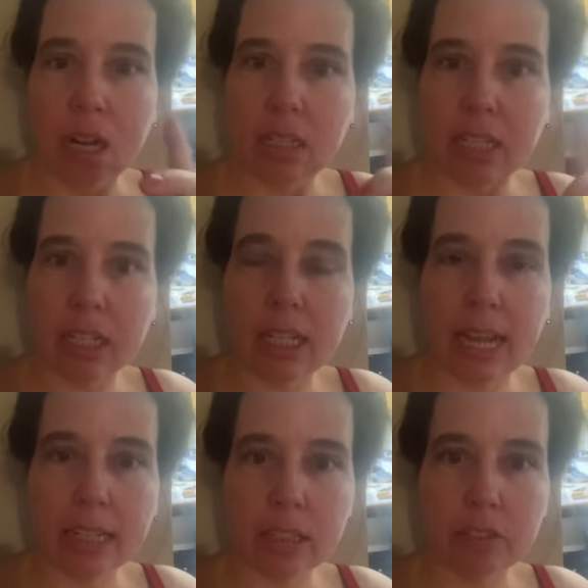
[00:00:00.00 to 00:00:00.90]

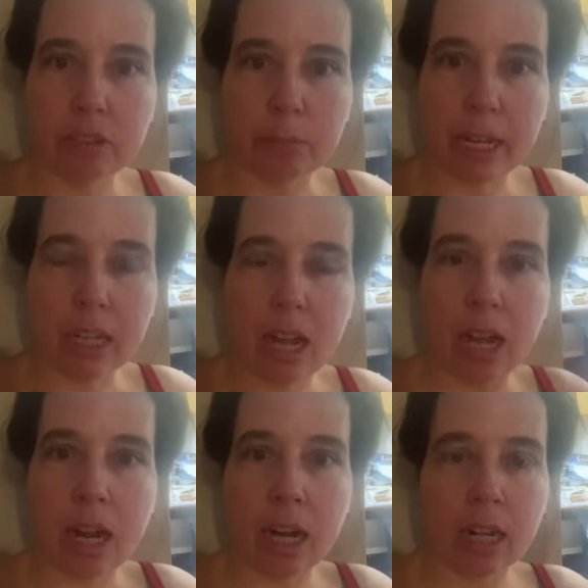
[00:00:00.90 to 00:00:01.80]
neglect for my
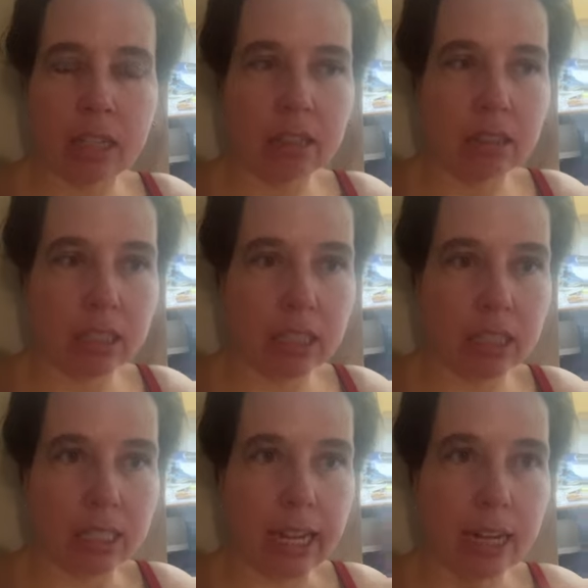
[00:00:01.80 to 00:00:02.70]
car,
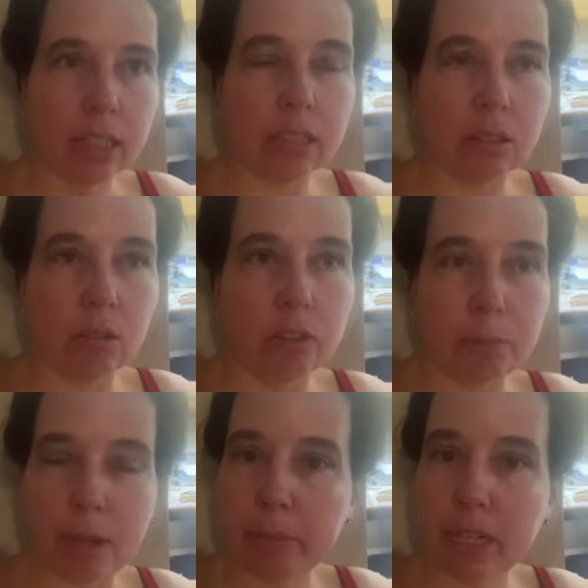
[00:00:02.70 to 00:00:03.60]
neglect for
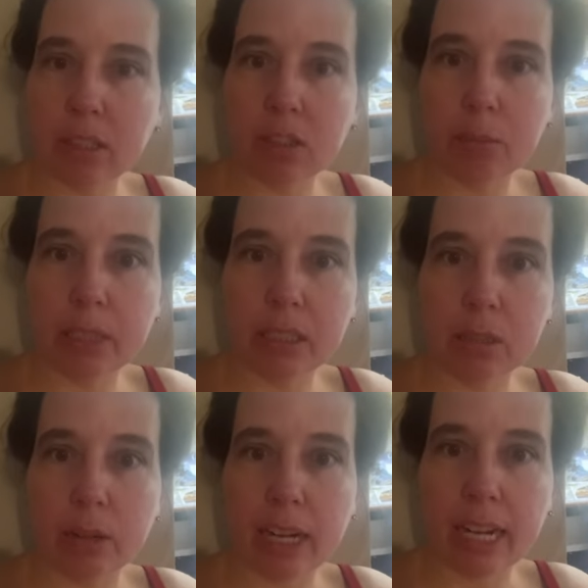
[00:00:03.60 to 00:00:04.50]
my medical bills
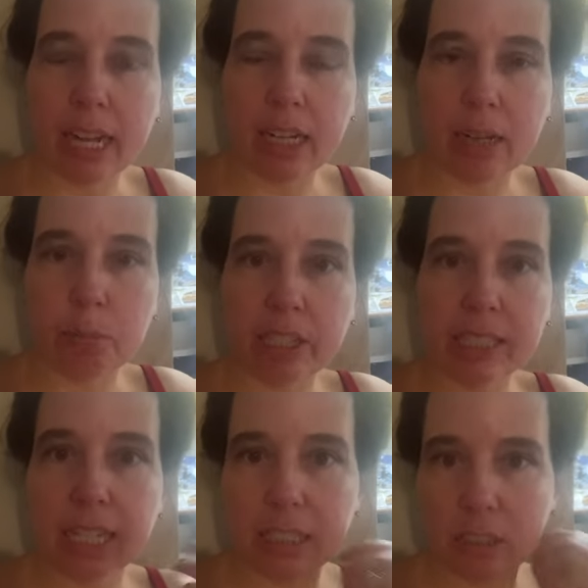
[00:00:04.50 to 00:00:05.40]
when I had a
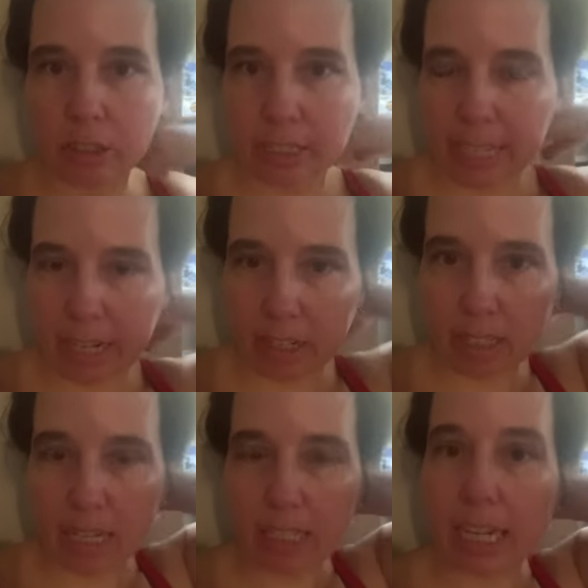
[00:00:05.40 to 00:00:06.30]
breast cancer scare.
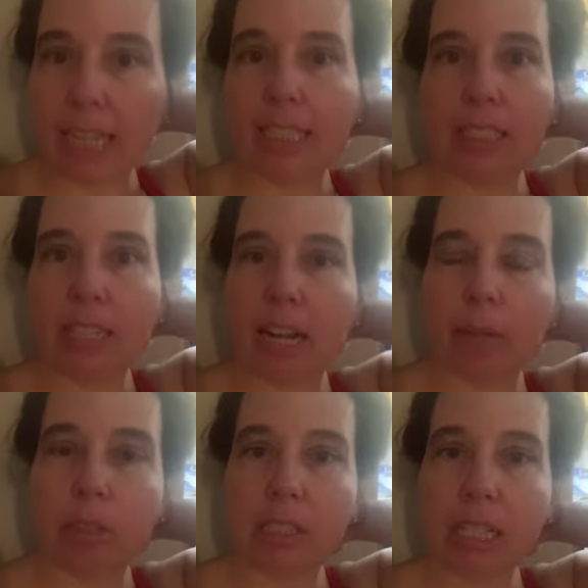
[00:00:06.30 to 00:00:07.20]
Luckily, I didn't have
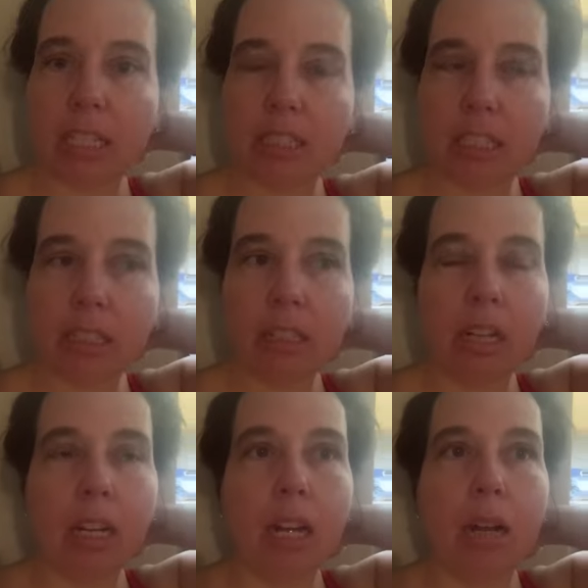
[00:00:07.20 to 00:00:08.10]
breast cancer
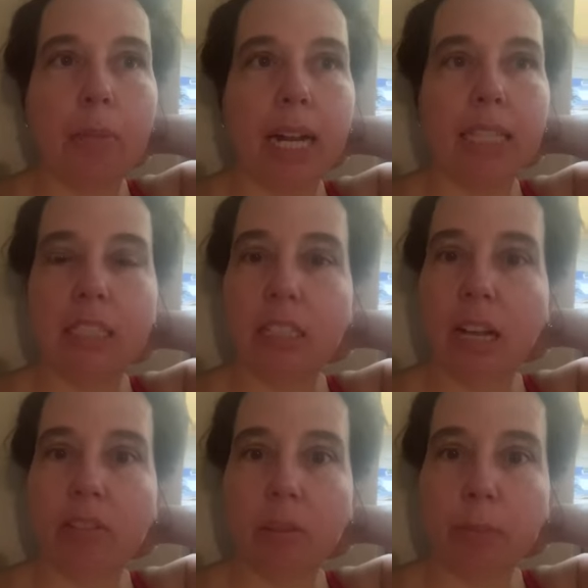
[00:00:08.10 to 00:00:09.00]
but I still
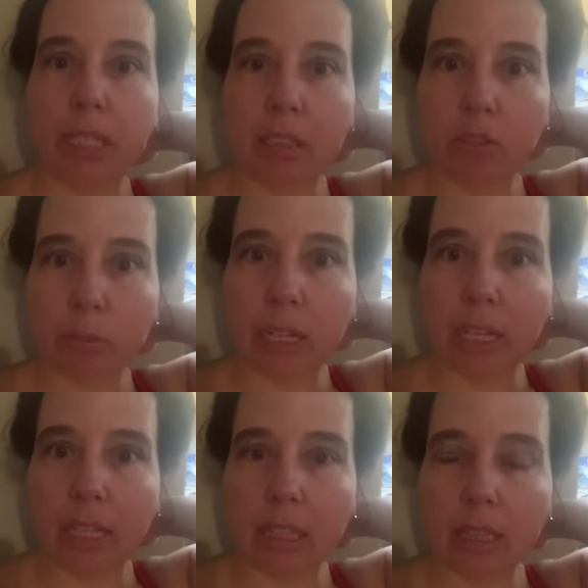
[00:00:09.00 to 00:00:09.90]
have the bills from
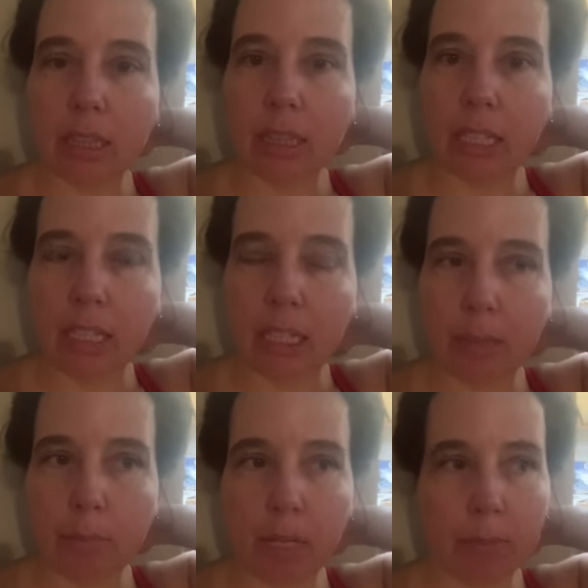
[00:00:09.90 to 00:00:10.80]
getting the
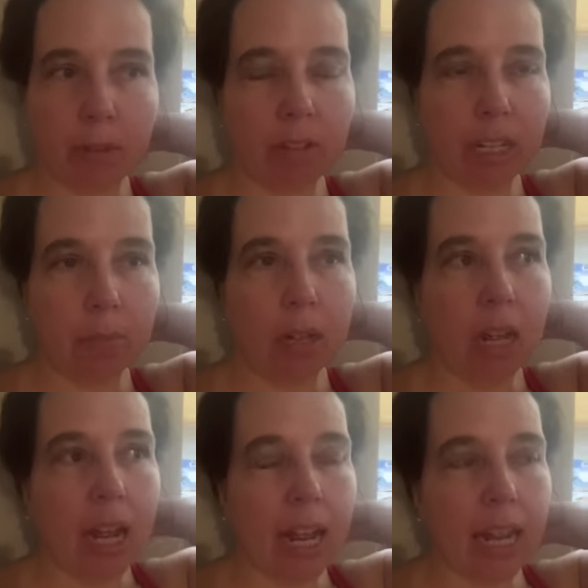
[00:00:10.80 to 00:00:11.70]
mammogram.
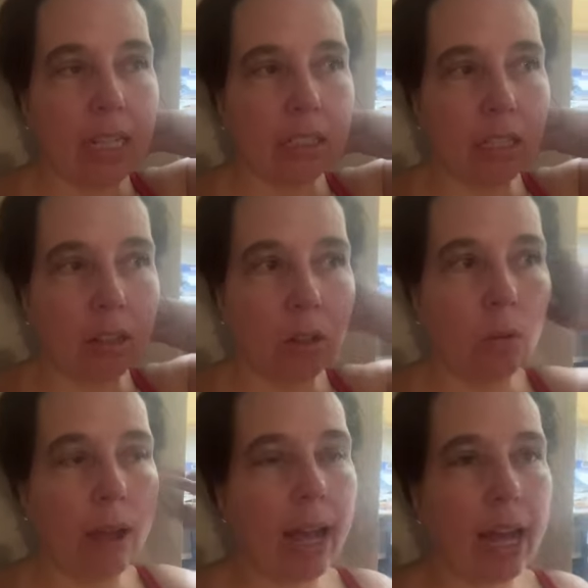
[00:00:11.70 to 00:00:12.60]
And
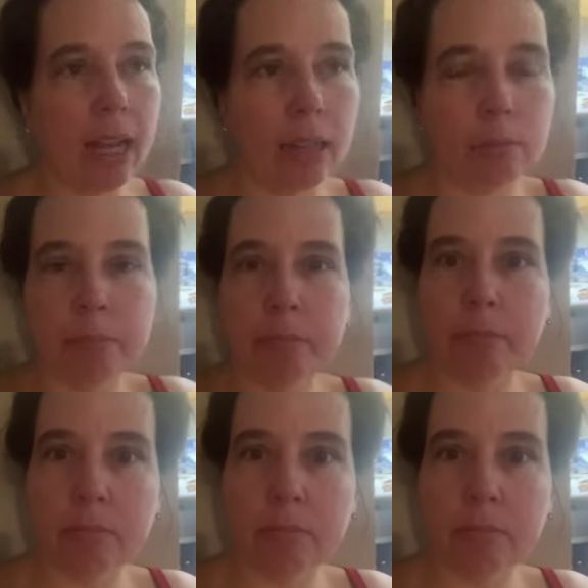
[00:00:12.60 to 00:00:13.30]
so, um,